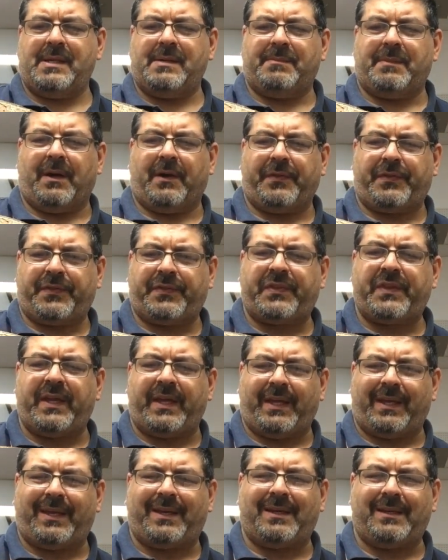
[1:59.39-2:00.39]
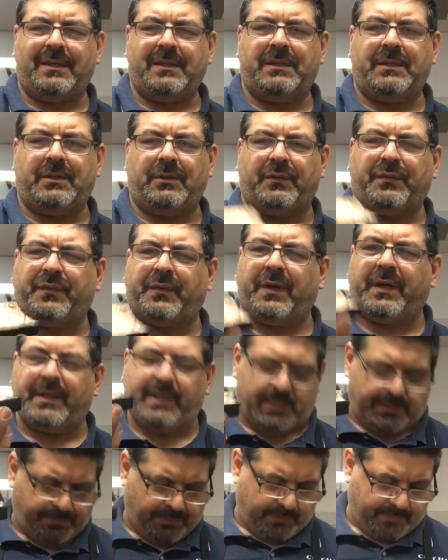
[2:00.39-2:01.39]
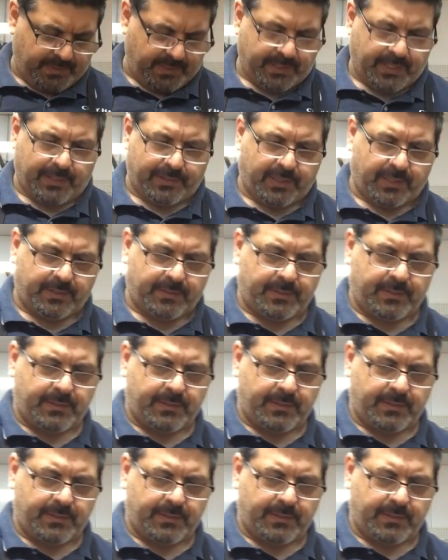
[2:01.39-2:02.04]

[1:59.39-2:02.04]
but I think you'll find it's probably another